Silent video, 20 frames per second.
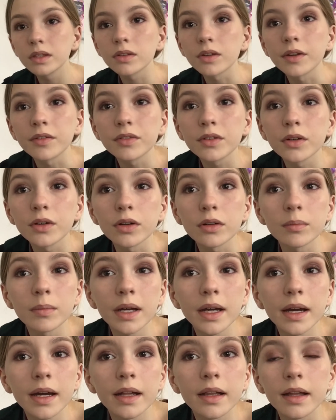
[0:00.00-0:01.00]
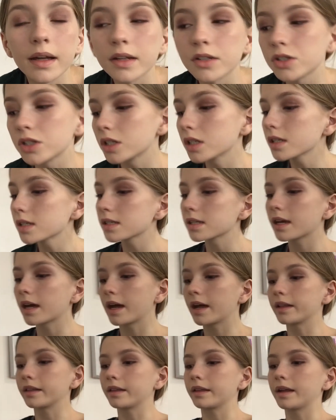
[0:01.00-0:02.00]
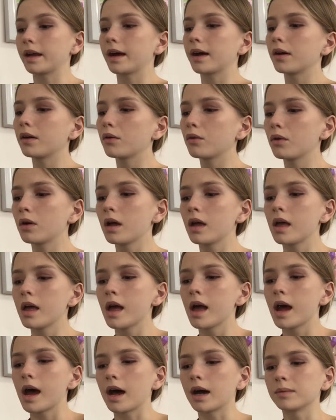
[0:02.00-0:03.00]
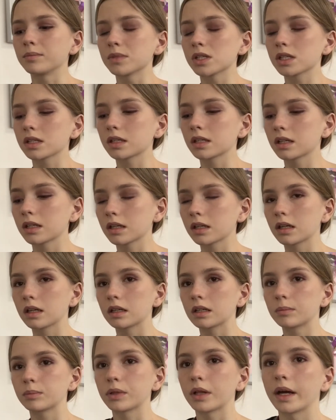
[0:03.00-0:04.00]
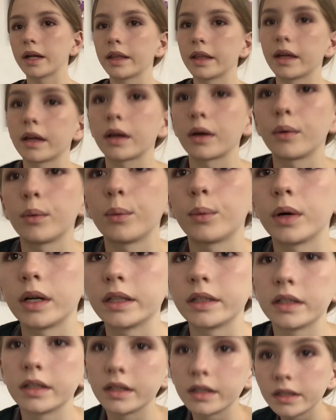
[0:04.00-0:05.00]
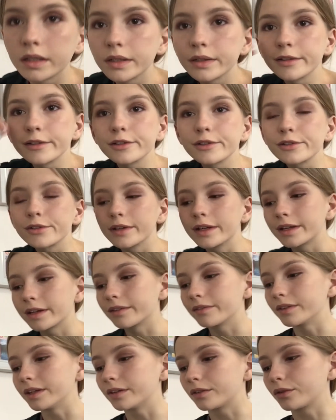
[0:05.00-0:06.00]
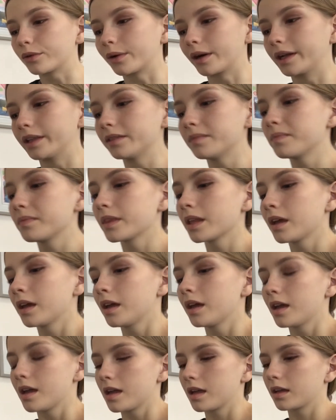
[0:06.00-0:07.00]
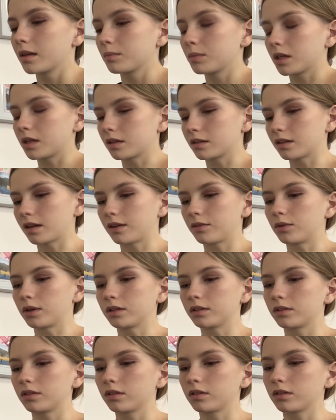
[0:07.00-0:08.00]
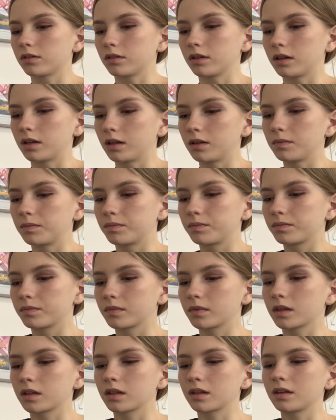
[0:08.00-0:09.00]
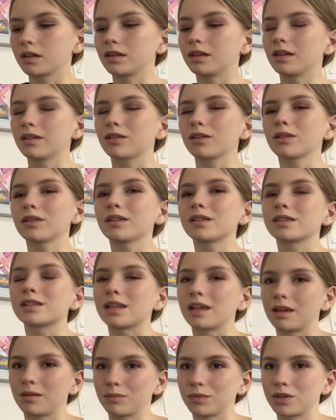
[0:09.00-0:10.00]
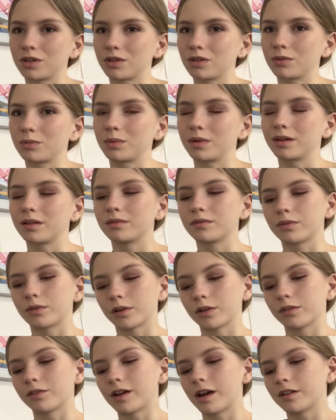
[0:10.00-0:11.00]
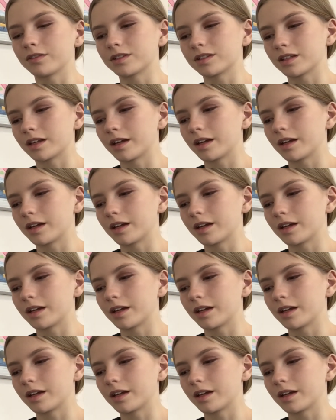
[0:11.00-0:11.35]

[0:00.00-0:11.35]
I've curled my eyelashes, and now I'm just gonna apply like one streak of each one, because I have 1, 2, 3. These are the same too, but 4, 5, 6,